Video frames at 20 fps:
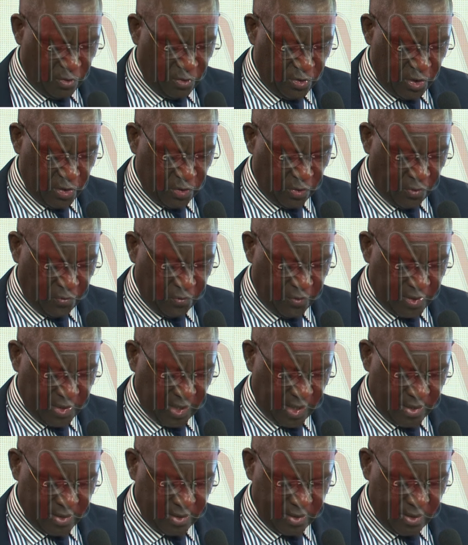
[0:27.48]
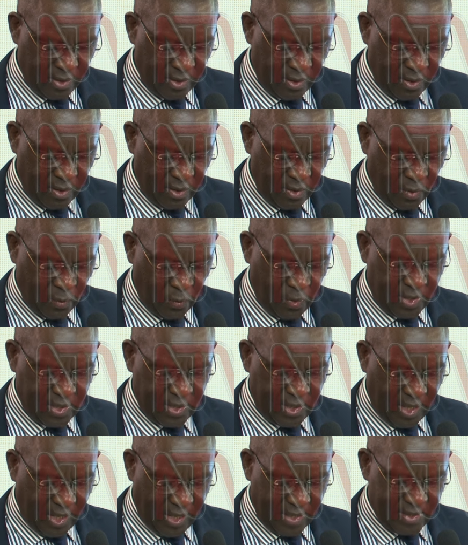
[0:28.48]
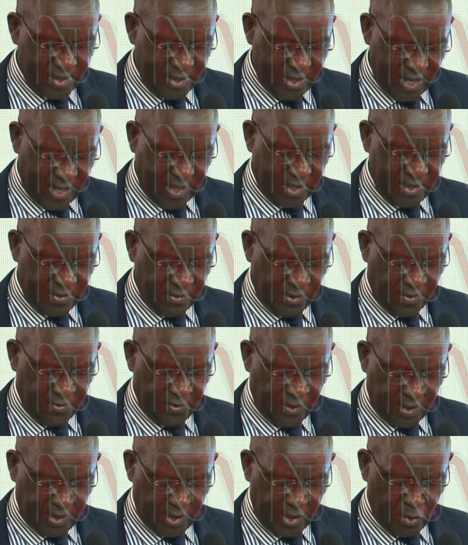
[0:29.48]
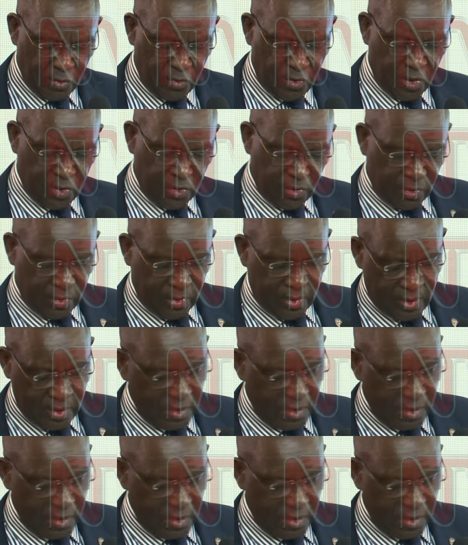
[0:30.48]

judicial officers which has negatively affected judicial,